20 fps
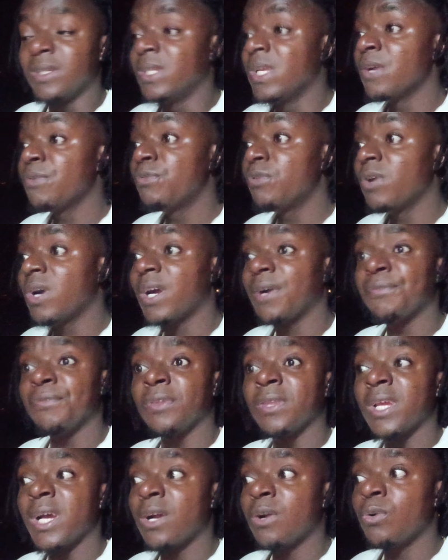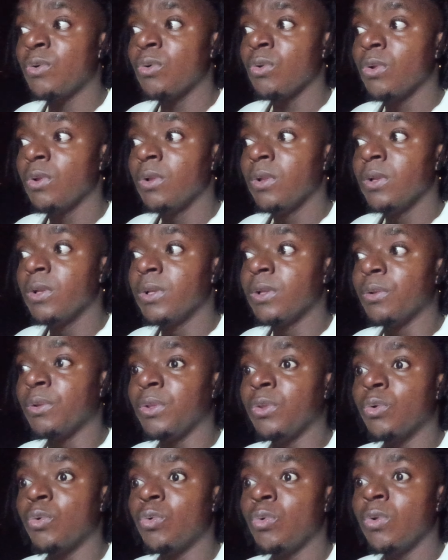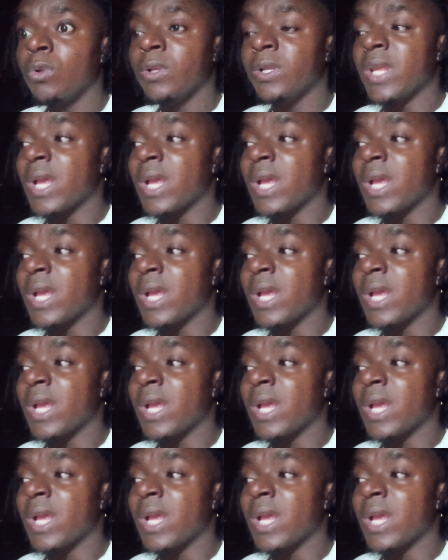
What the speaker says: devil have now, you know,